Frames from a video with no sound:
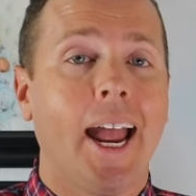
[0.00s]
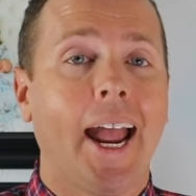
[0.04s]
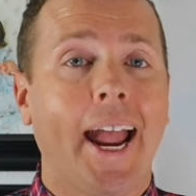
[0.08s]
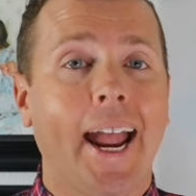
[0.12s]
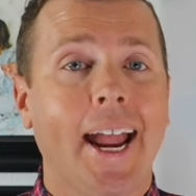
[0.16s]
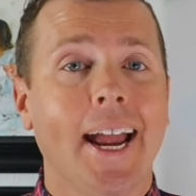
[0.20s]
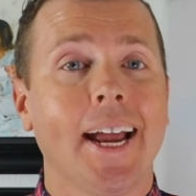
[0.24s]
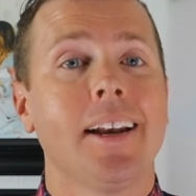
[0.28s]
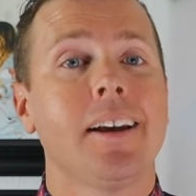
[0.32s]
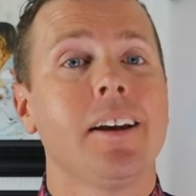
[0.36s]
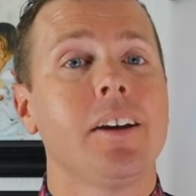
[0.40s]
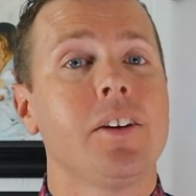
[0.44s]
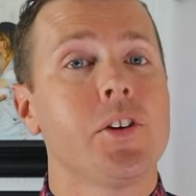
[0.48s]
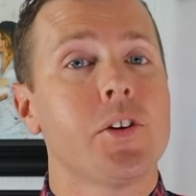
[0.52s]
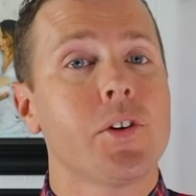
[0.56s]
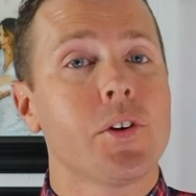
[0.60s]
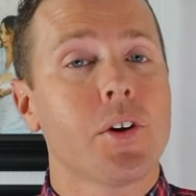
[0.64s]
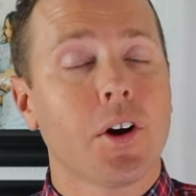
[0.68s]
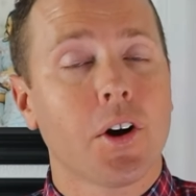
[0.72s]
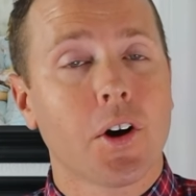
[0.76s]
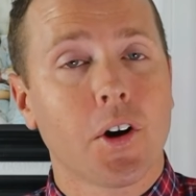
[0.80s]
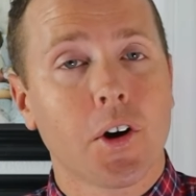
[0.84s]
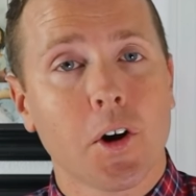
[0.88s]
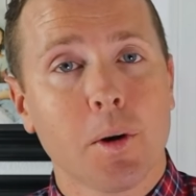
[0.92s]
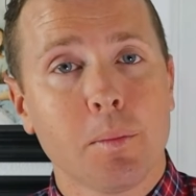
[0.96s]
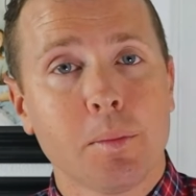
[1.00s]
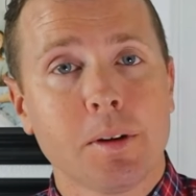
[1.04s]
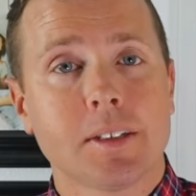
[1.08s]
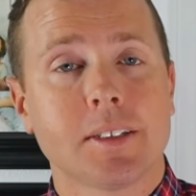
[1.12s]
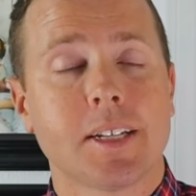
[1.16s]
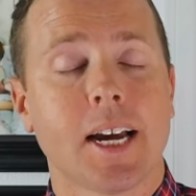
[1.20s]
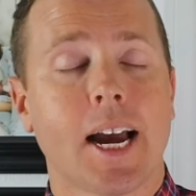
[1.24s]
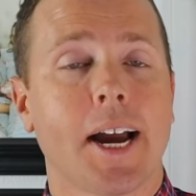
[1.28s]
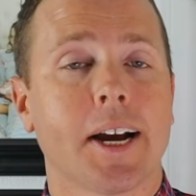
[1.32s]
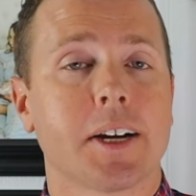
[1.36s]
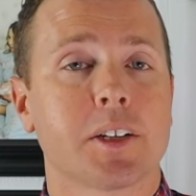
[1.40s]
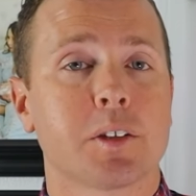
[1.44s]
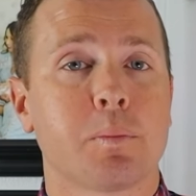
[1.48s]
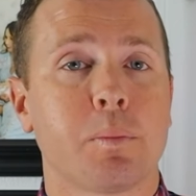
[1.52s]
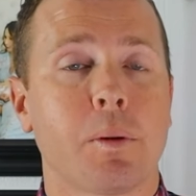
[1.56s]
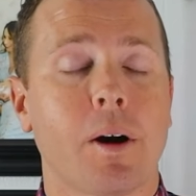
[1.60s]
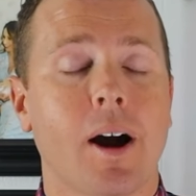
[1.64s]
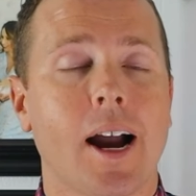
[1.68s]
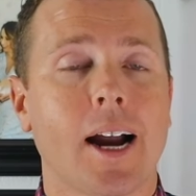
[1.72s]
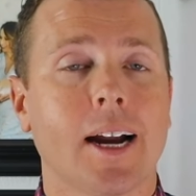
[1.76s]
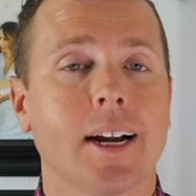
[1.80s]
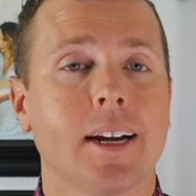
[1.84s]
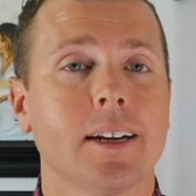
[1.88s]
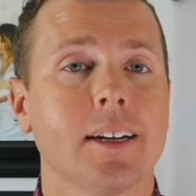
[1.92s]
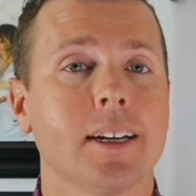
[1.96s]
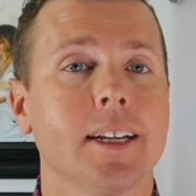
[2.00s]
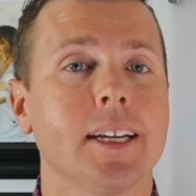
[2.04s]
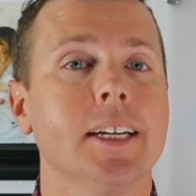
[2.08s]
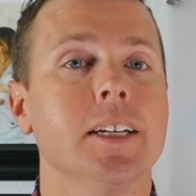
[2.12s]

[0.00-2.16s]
and in your IRMA tax bracket